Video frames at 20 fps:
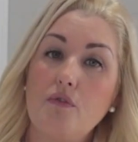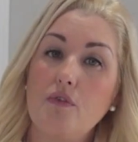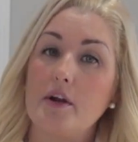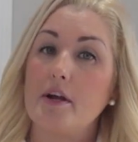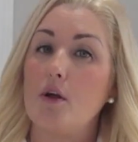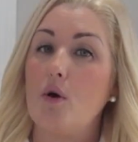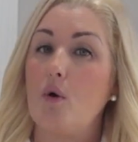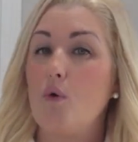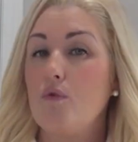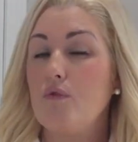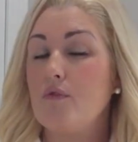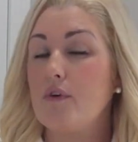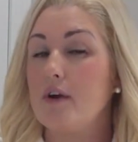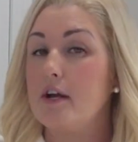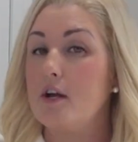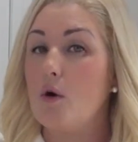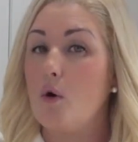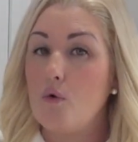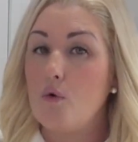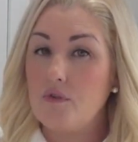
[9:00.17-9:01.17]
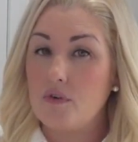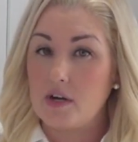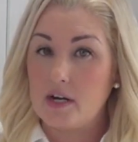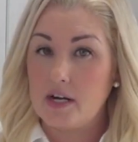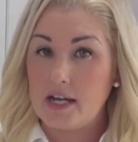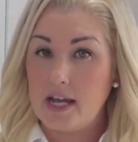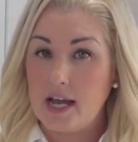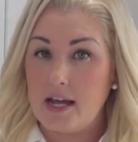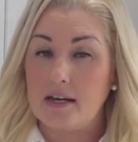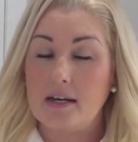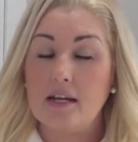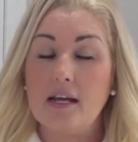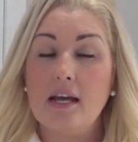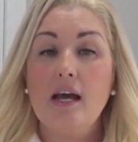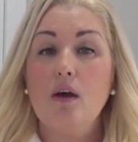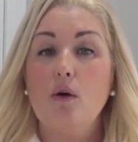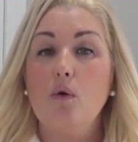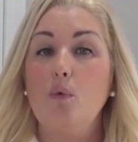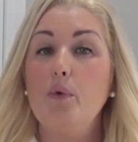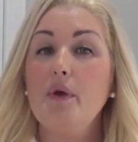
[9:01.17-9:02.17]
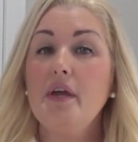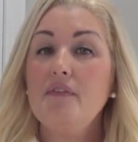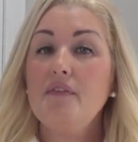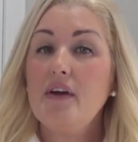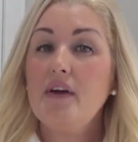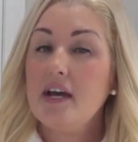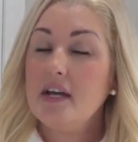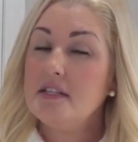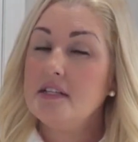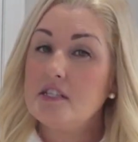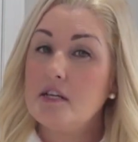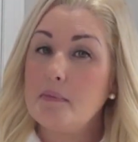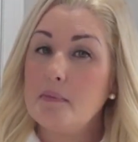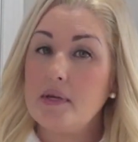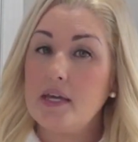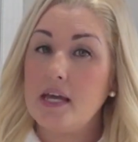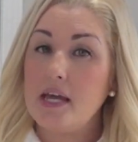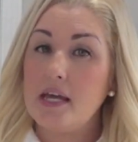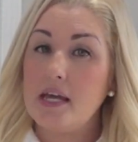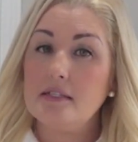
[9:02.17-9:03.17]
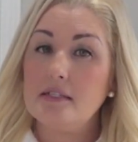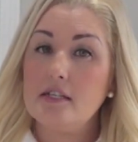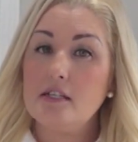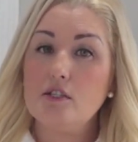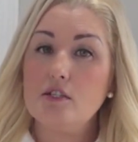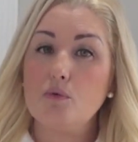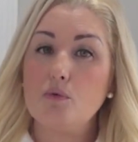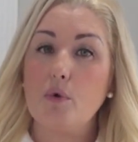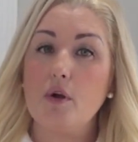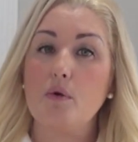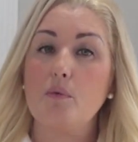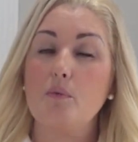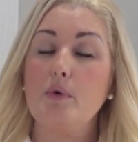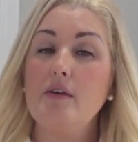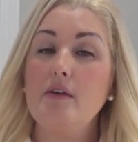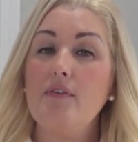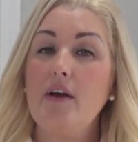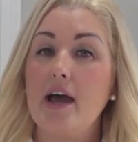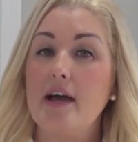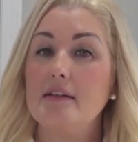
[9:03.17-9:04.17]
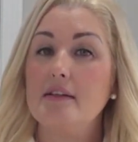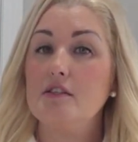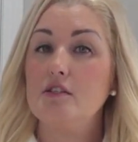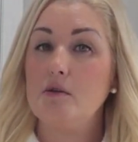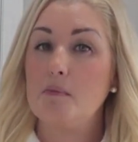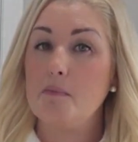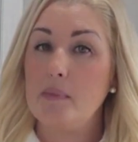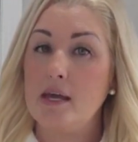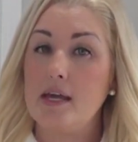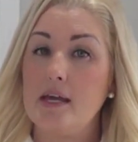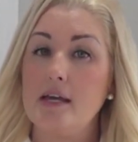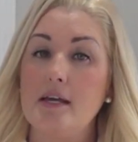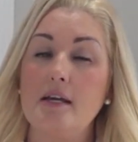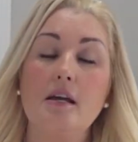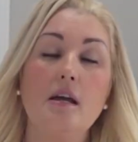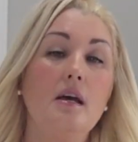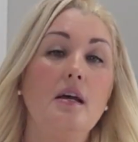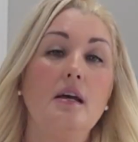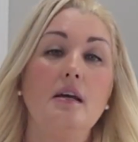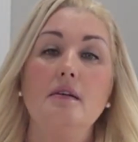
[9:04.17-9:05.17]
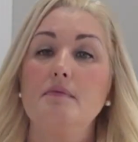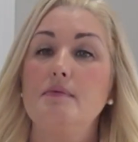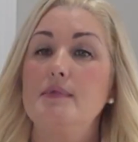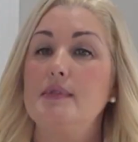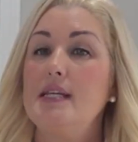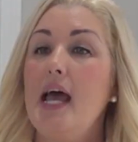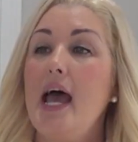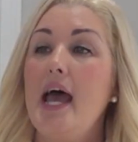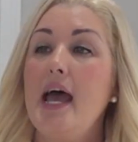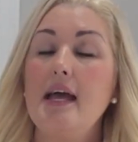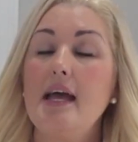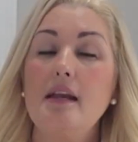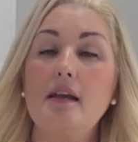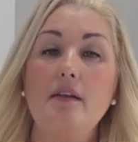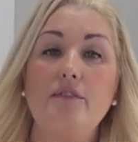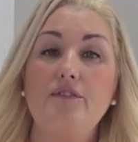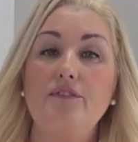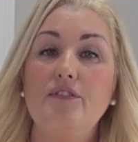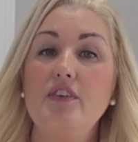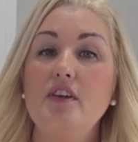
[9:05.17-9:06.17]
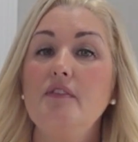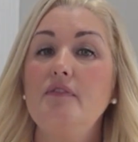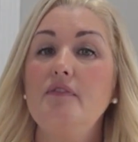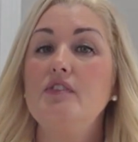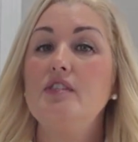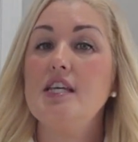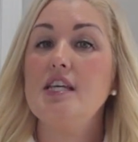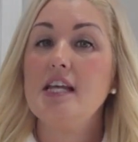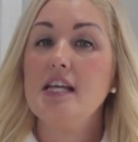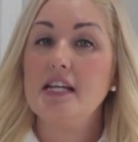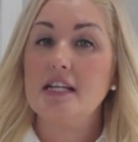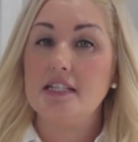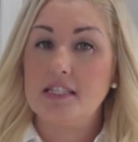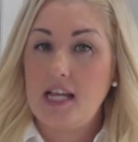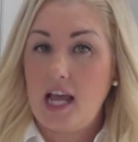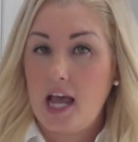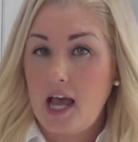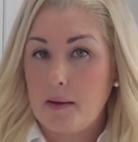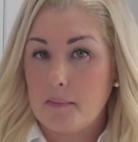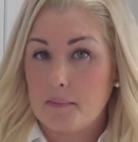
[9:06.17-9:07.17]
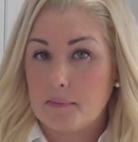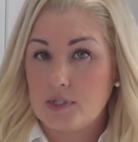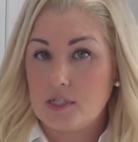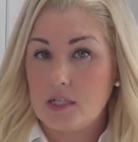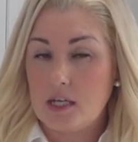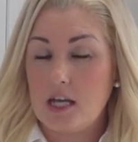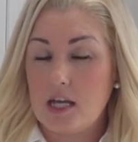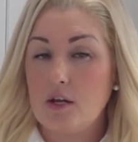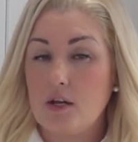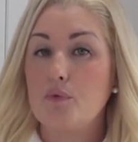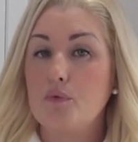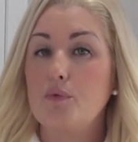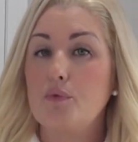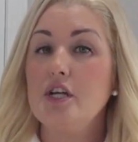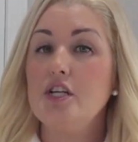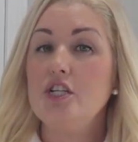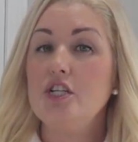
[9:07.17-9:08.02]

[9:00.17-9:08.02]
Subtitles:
over and over and over again. We've had some cases where we've had to make 10, 15 attempts in